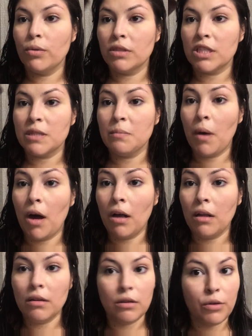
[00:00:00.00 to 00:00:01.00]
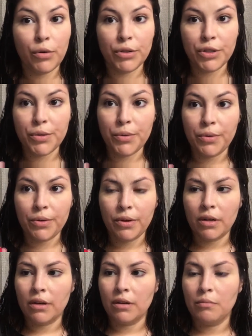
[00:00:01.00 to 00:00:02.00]
small
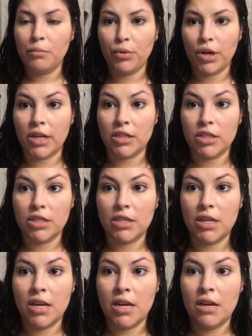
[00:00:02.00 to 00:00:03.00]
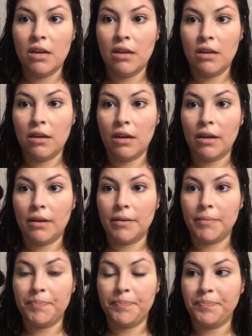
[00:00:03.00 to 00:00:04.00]
contour brush.
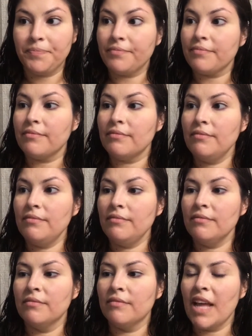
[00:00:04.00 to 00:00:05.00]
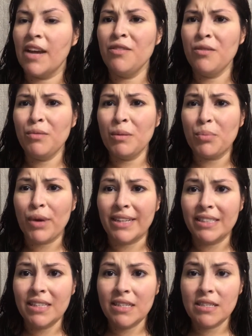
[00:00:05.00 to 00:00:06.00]
I don't know what
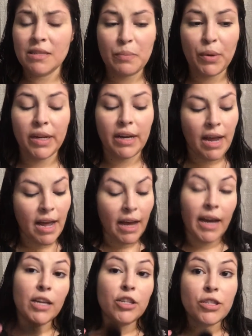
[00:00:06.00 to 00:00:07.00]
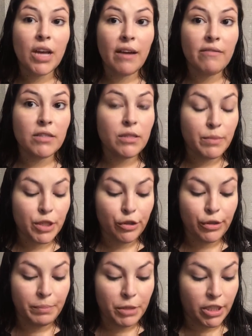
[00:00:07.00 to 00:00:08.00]
brand it is, but I also have a
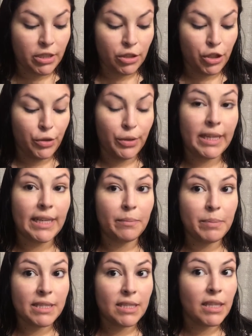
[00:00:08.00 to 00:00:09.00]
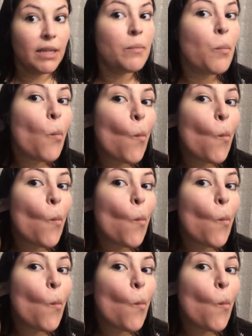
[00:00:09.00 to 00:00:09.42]
subscription to Ipsy,